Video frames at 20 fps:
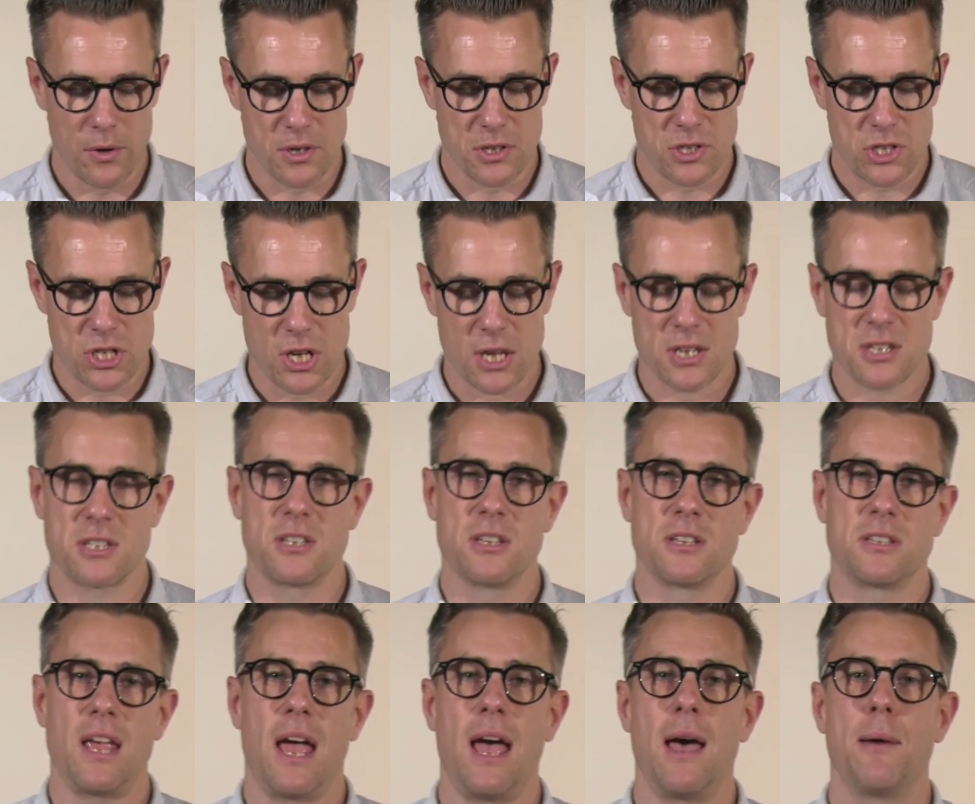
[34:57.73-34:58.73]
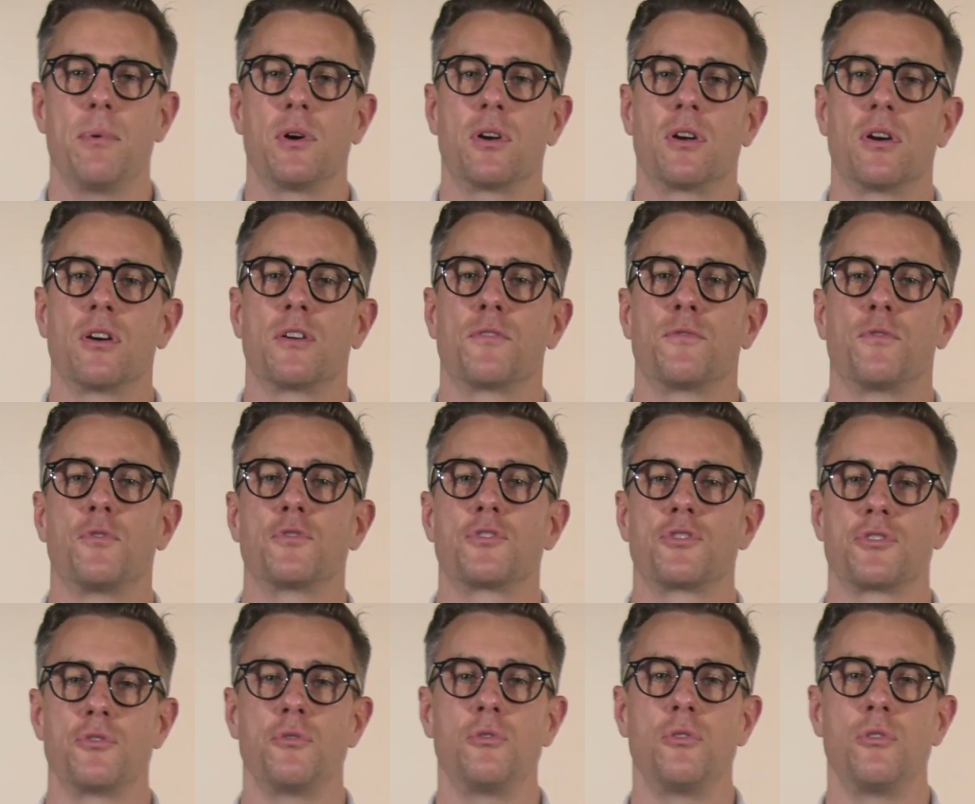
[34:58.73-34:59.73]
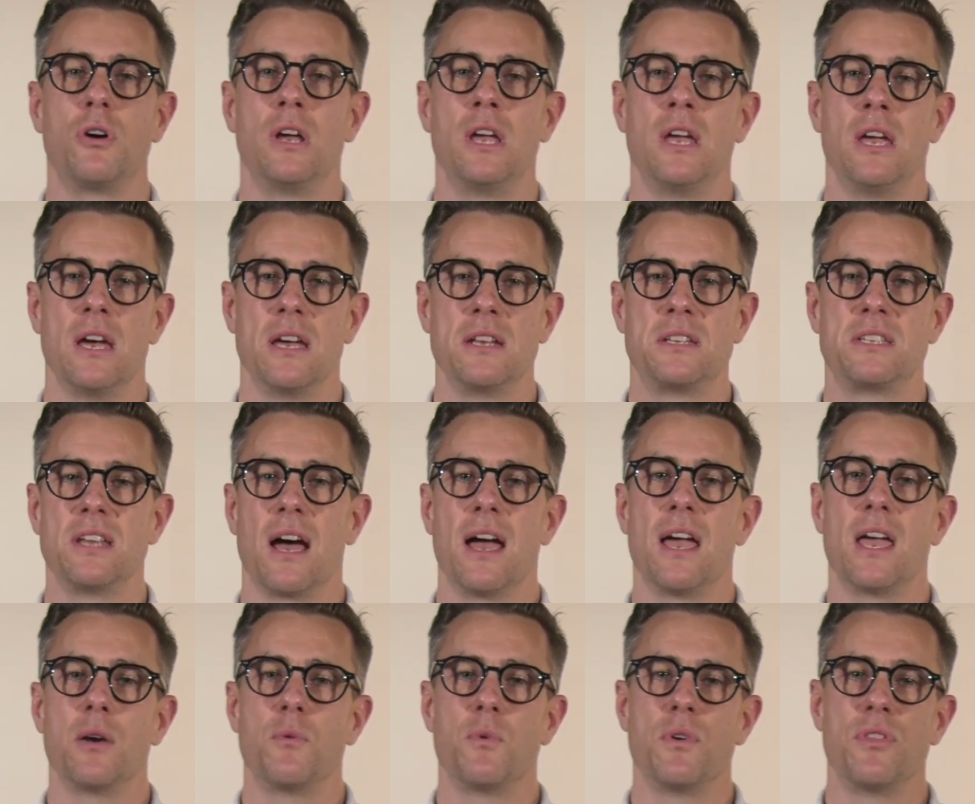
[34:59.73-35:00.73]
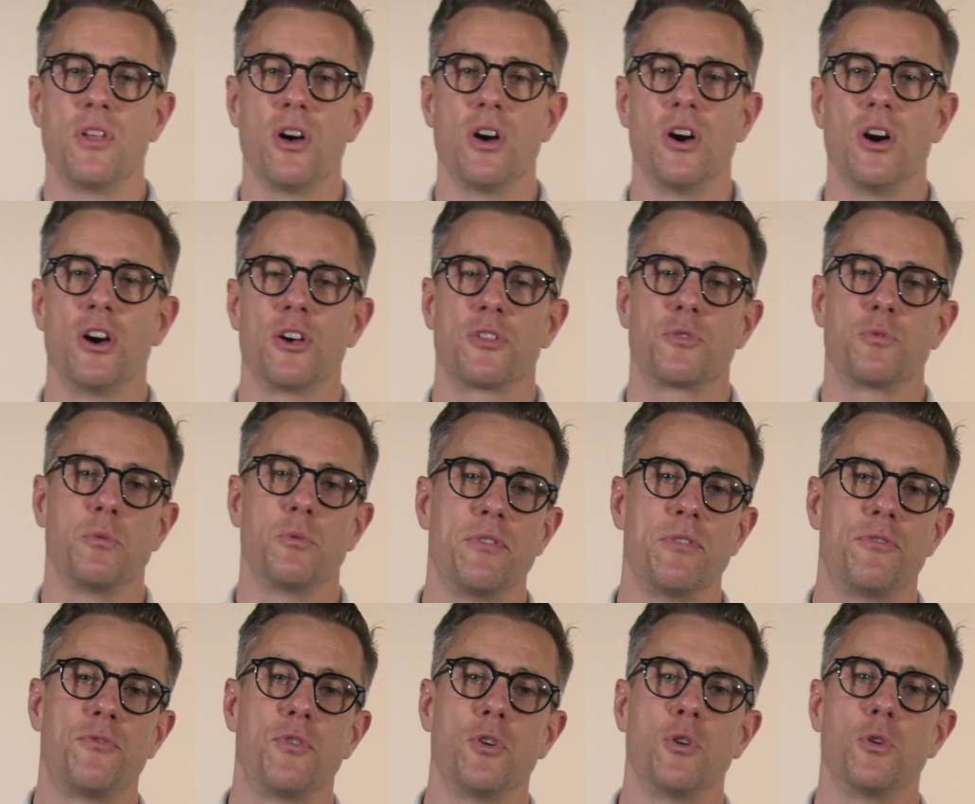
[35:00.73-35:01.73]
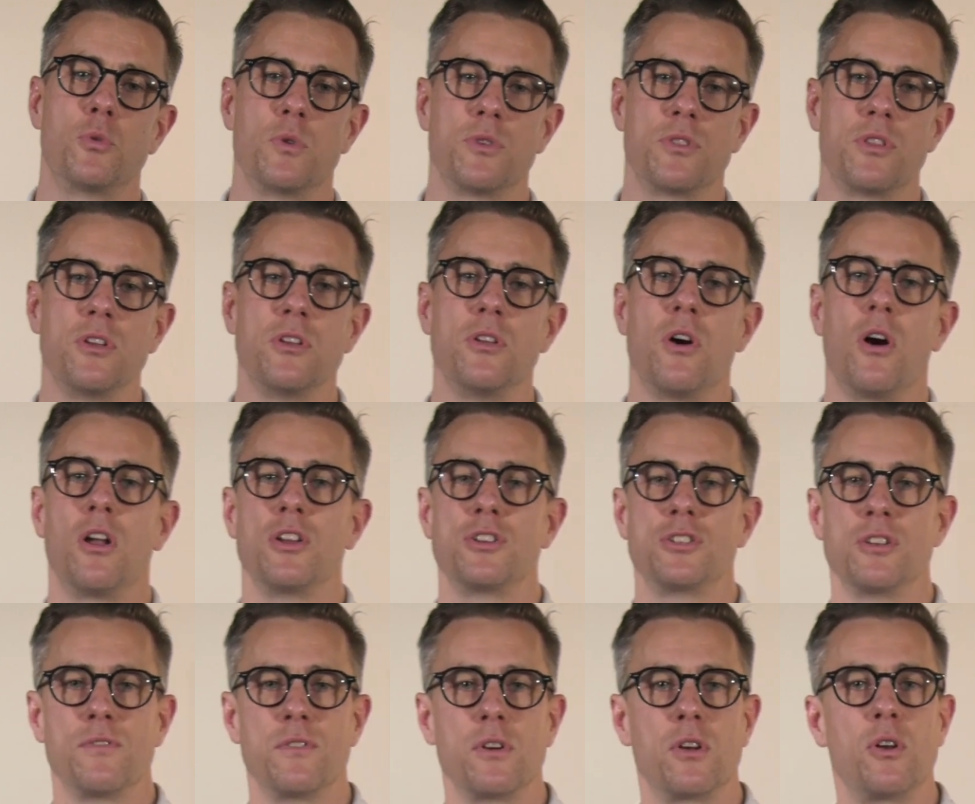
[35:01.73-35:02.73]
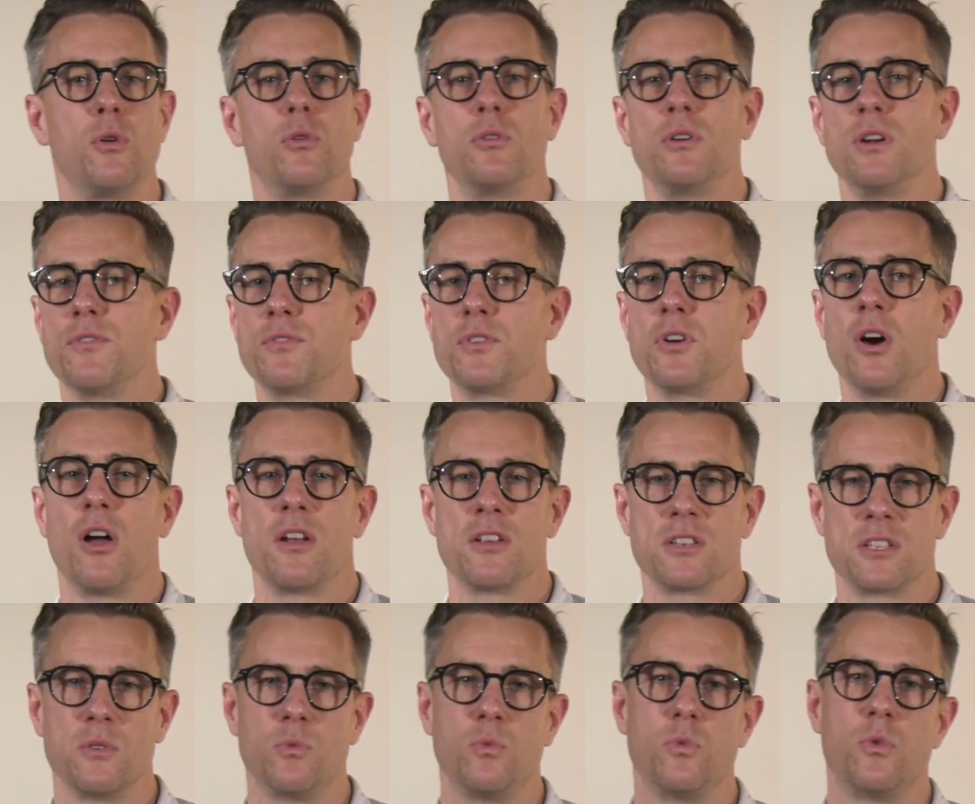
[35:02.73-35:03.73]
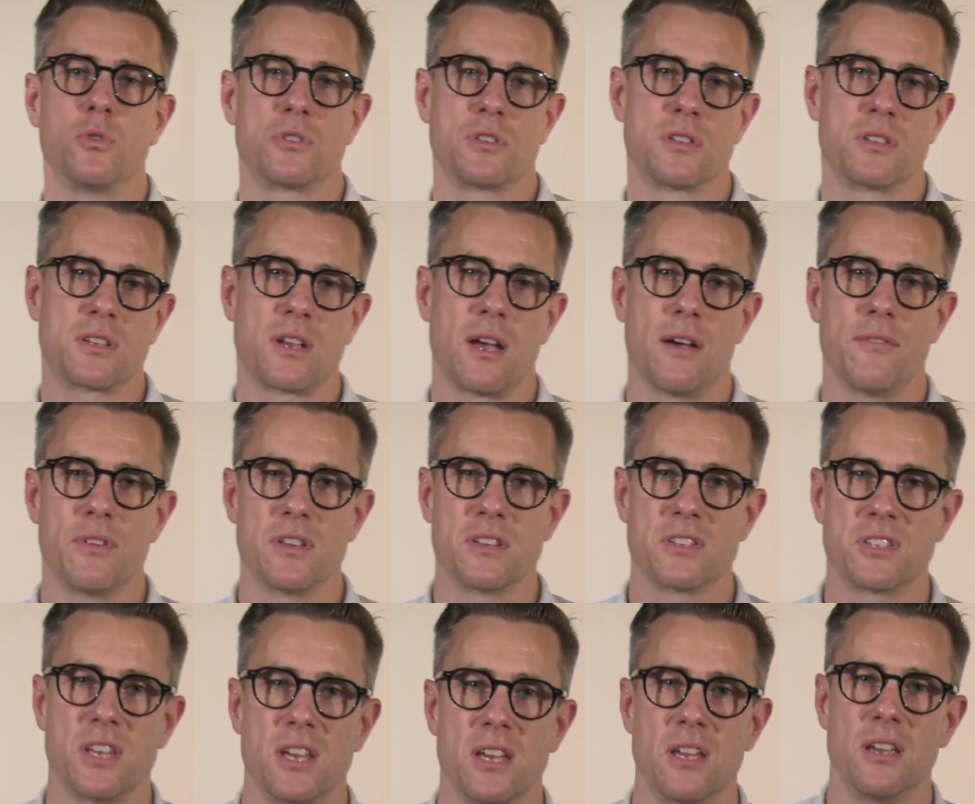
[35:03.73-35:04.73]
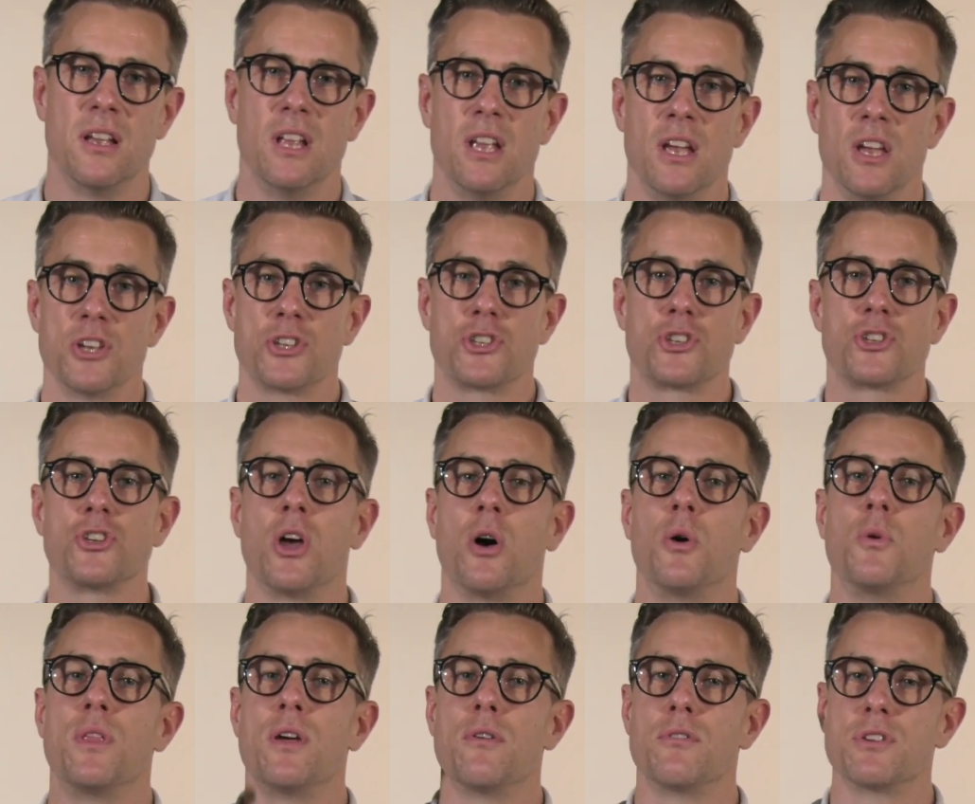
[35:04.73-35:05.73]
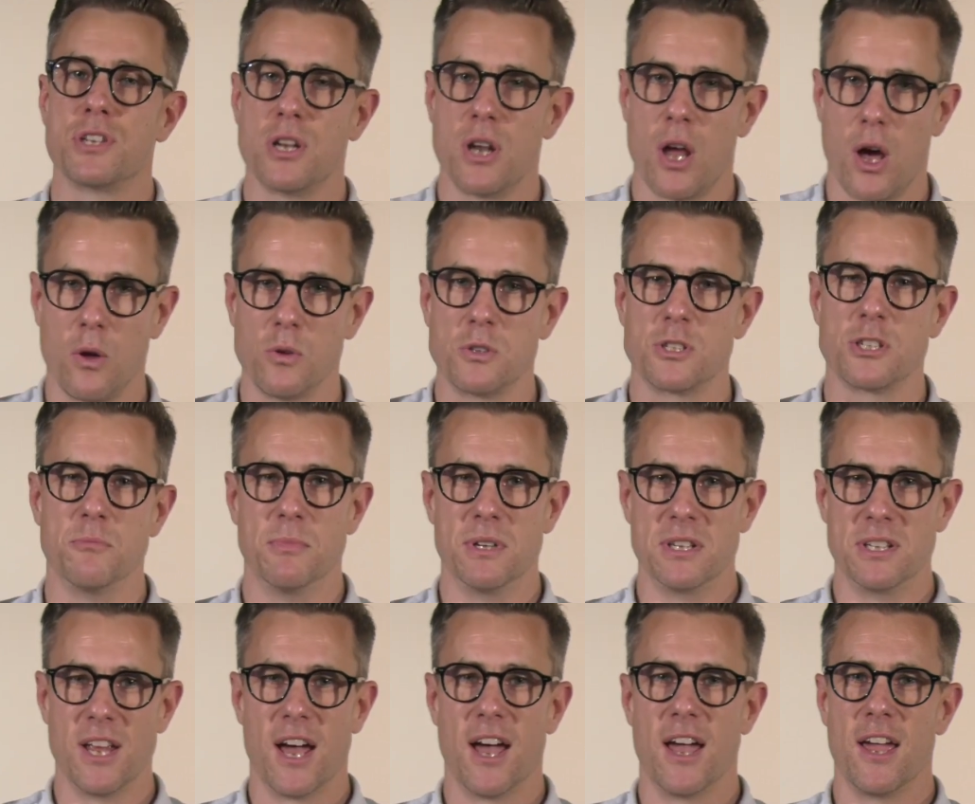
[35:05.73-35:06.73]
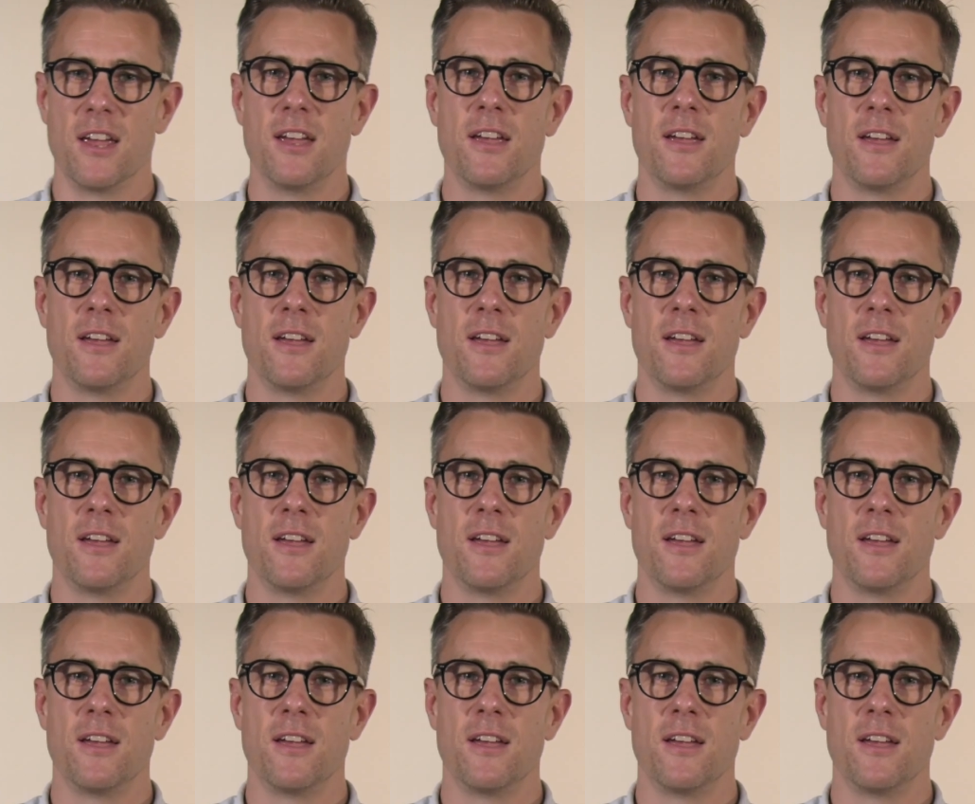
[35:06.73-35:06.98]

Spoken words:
And just as Habakkuk foresaw a day when the earth filled with the knowledge of the glory of God as the waters cover the sea, so there is an ultimate day.